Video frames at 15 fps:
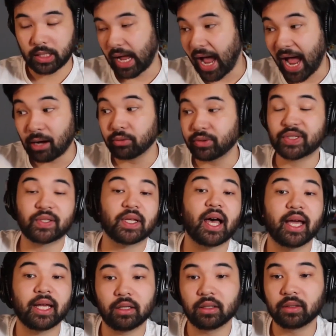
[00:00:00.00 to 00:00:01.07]

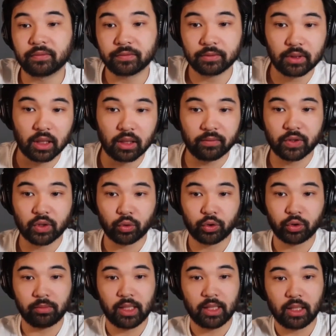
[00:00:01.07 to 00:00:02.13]
outside of social
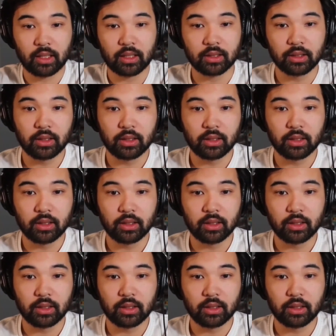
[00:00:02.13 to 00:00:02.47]
media.